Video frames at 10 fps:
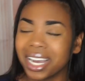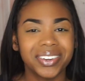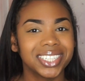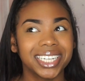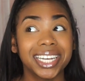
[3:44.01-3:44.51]
I
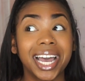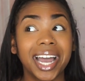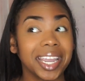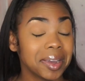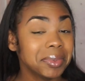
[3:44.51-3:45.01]
was like,
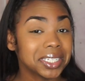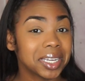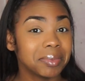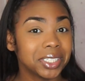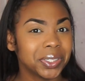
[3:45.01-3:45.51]
I am the
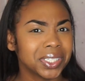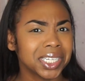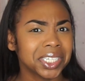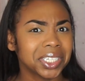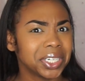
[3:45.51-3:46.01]
sub. And she was
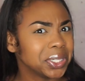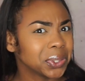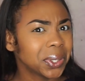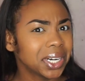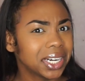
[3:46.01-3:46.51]
like, are you
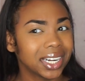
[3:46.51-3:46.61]
sure?